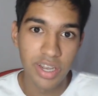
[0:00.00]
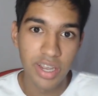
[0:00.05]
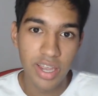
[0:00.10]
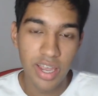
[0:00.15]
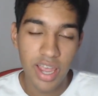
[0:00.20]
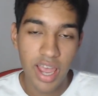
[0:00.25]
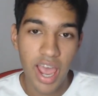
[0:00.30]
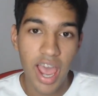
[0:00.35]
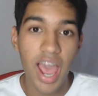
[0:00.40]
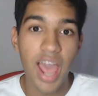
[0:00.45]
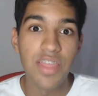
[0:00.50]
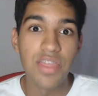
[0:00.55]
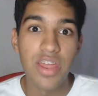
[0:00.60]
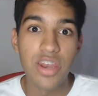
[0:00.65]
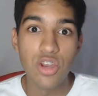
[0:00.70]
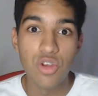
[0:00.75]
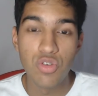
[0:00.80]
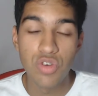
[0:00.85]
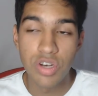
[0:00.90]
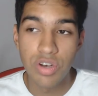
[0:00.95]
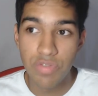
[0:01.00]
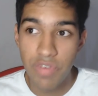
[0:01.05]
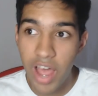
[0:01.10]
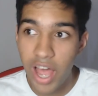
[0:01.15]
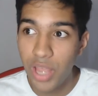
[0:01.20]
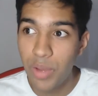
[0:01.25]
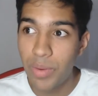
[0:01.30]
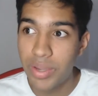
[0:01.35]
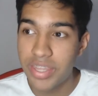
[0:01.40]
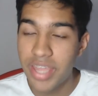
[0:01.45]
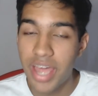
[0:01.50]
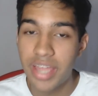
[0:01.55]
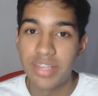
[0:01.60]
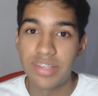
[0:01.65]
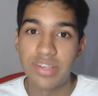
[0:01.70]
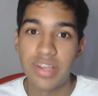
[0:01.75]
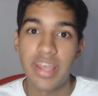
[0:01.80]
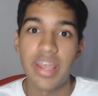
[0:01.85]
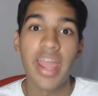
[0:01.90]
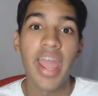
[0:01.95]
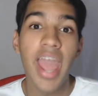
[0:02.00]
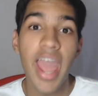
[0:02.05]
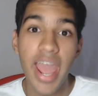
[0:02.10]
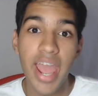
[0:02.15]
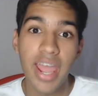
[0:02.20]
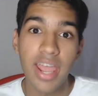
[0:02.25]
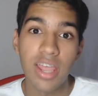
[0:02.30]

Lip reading: And then you should evaluate that and say, hey,